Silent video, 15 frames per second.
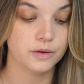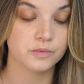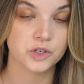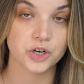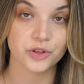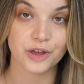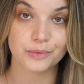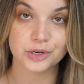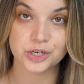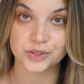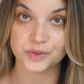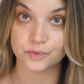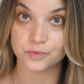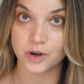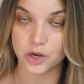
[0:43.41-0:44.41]
I'm sure they were
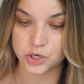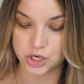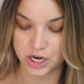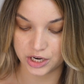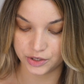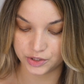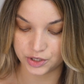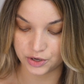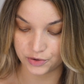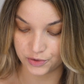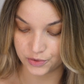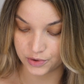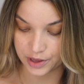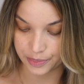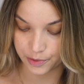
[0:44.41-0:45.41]
just rushing
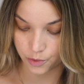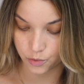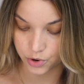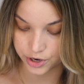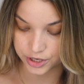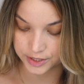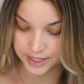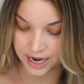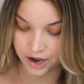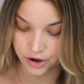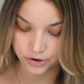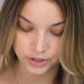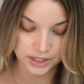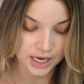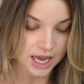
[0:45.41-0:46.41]
to get the orders
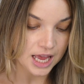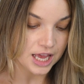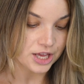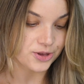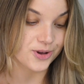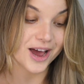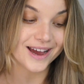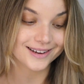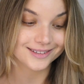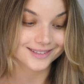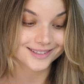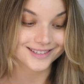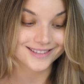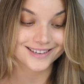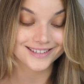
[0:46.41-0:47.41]
out. You
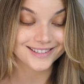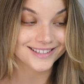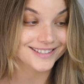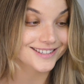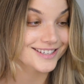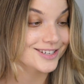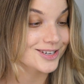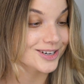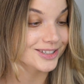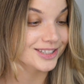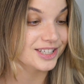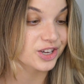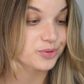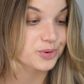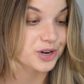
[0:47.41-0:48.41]
guys, this is the
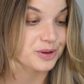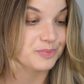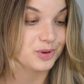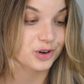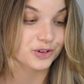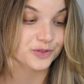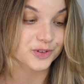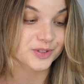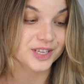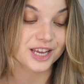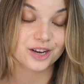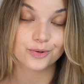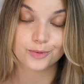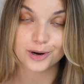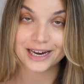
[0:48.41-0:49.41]
Charlotte Tilbury Beautiful
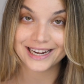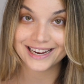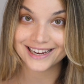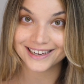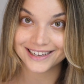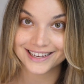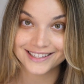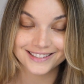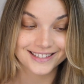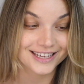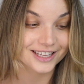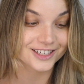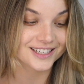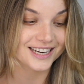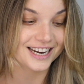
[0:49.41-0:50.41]
Skin Radiant
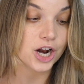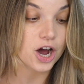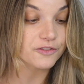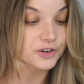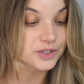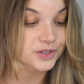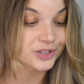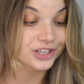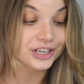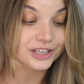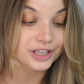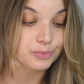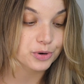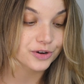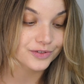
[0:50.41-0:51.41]
Concealer. It offers
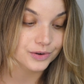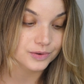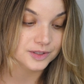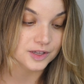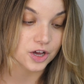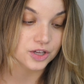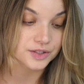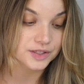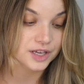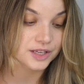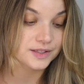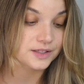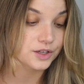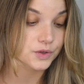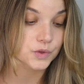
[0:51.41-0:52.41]
clinically proven results,
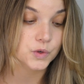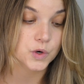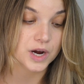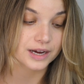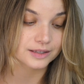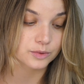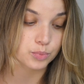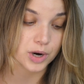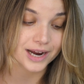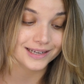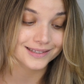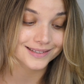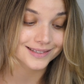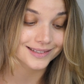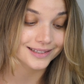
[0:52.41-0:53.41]
conceals, corrects,
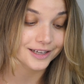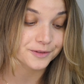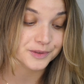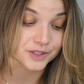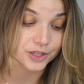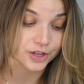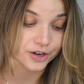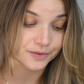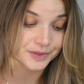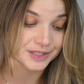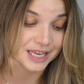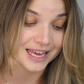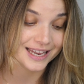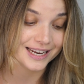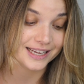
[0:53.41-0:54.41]
brightens, lifts the look of
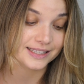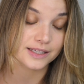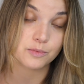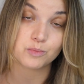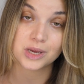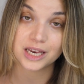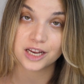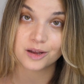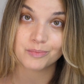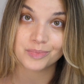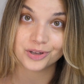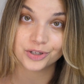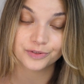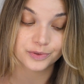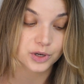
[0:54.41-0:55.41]
skin. It's a medium
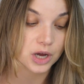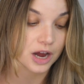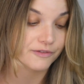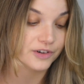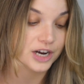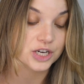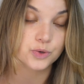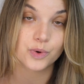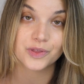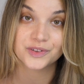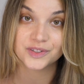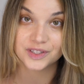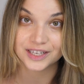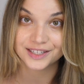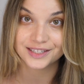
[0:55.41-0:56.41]
buildable coverage with
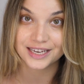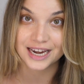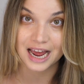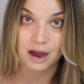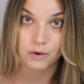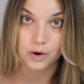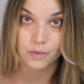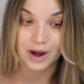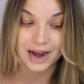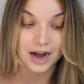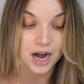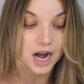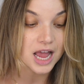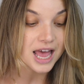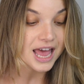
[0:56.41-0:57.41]
16 hour
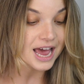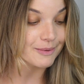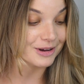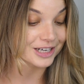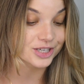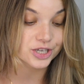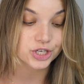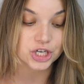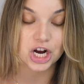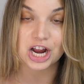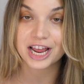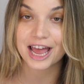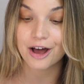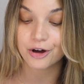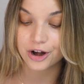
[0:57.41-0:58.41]
wear. I'm actually
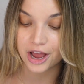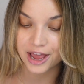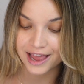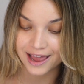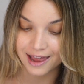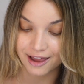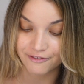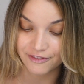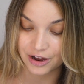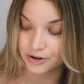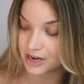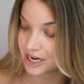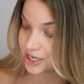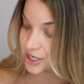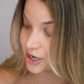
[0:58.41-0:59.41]
trying out a
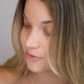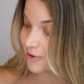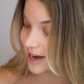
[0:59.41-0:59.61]
foundation